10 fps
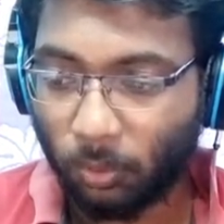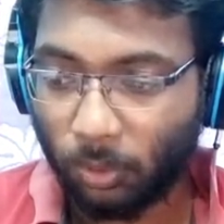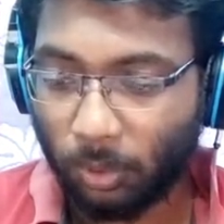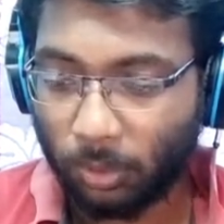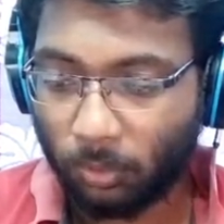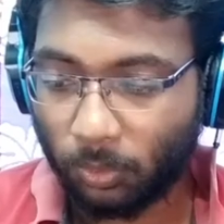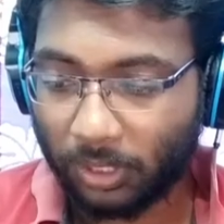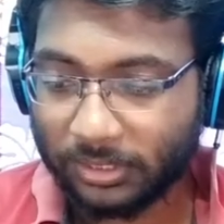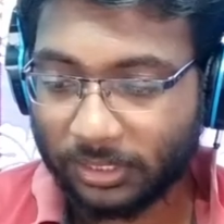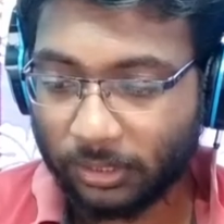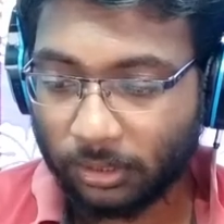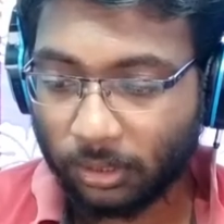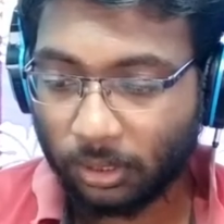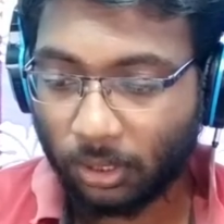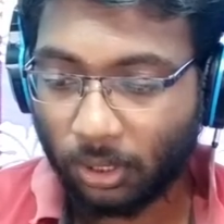Oh, whoa, whoa, whoa, whoa. I see.
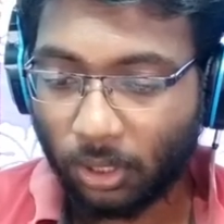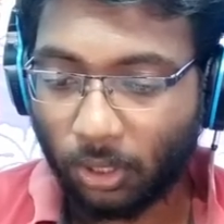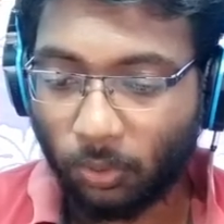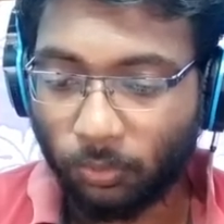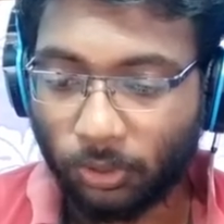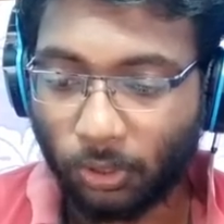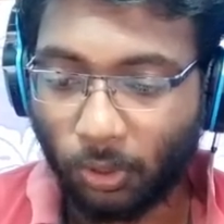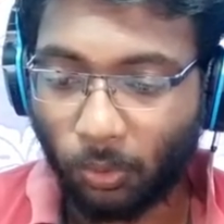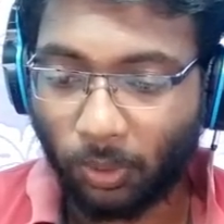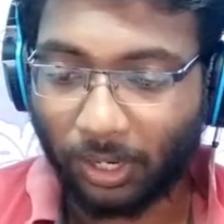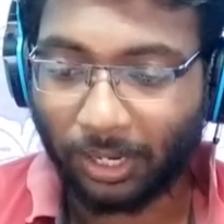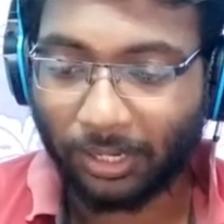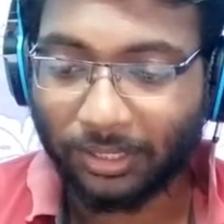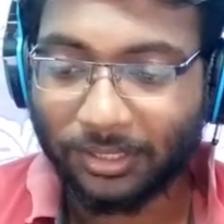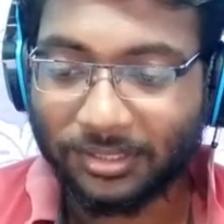Oh no,
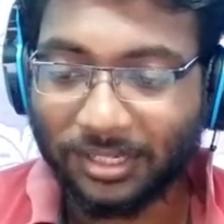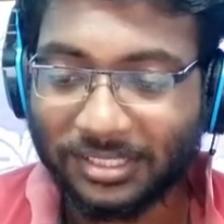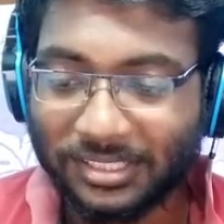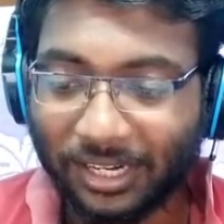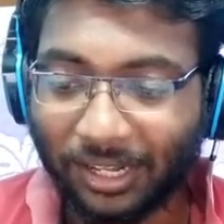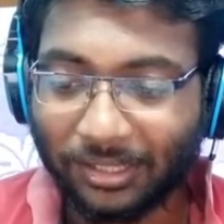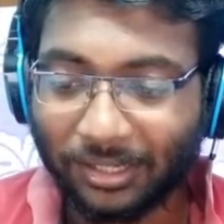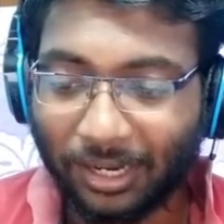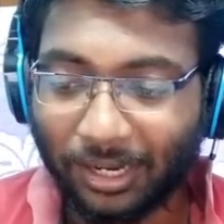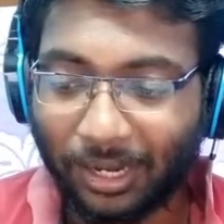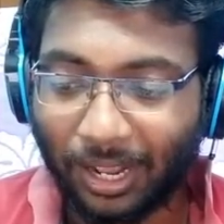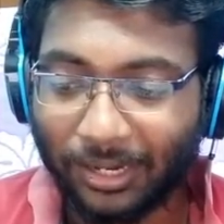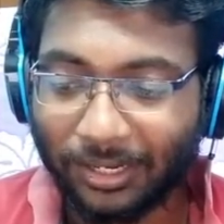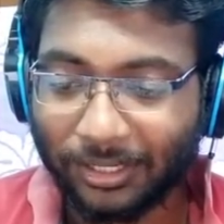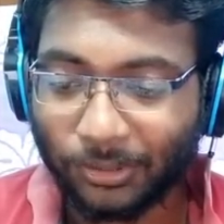I literally see another guy
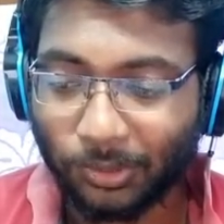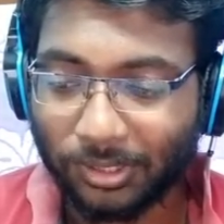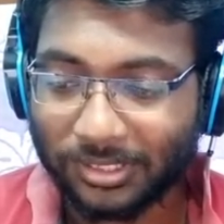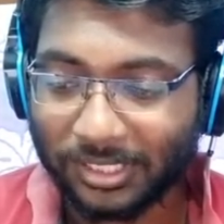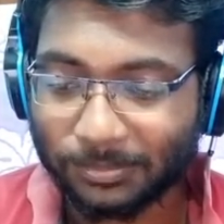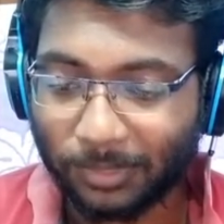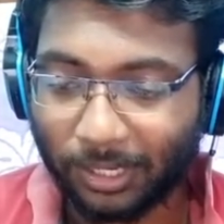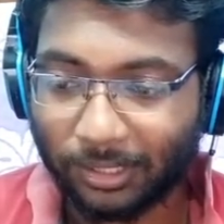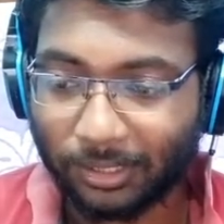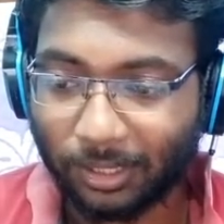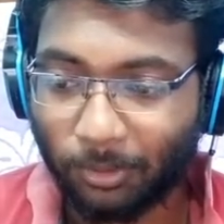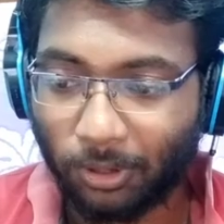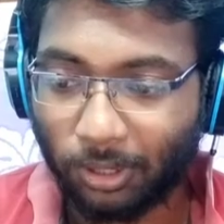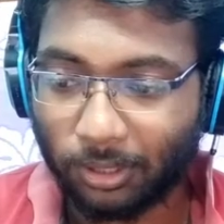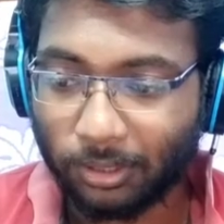landing towards us, man.
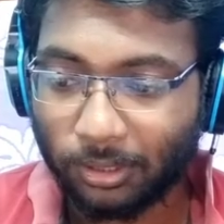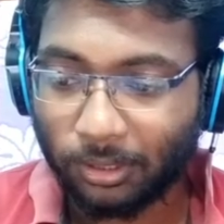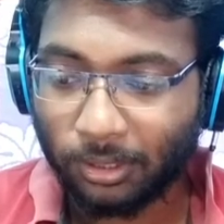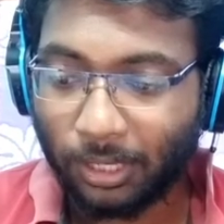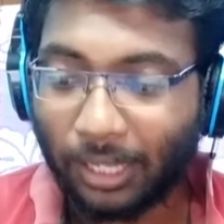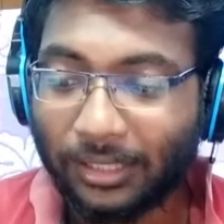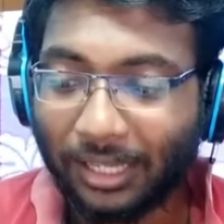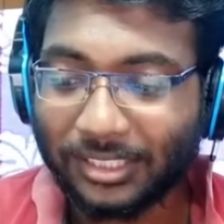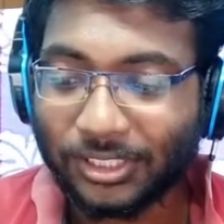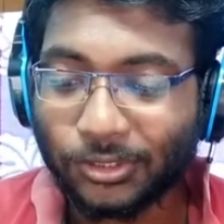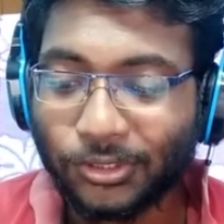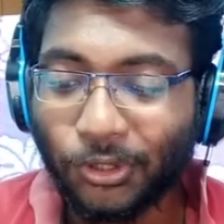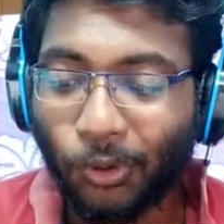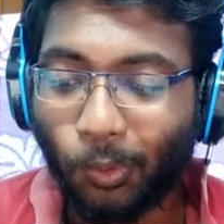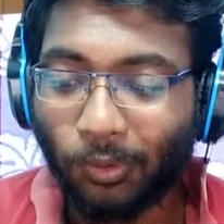Come on. And that's a
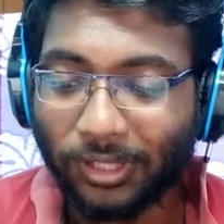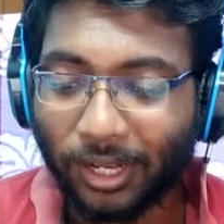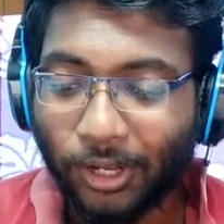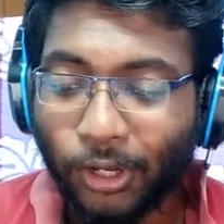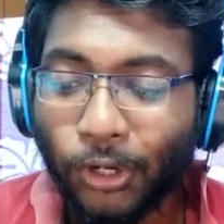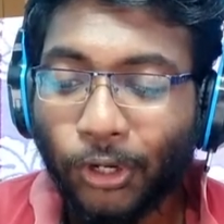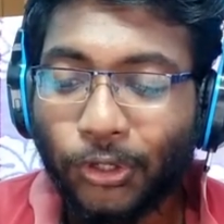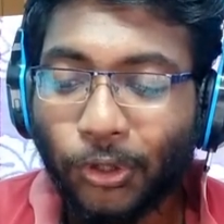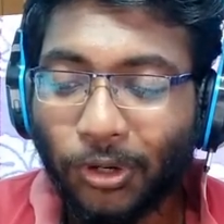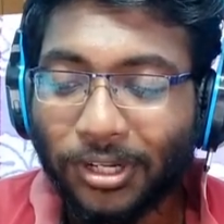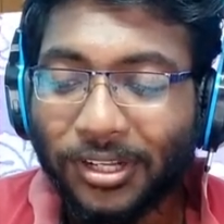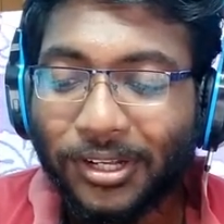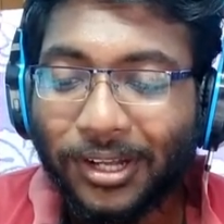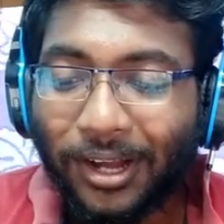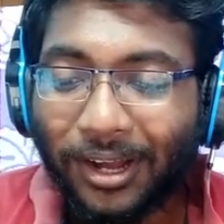duo over there. Dude,
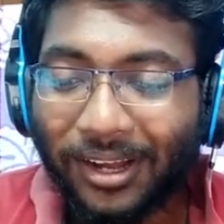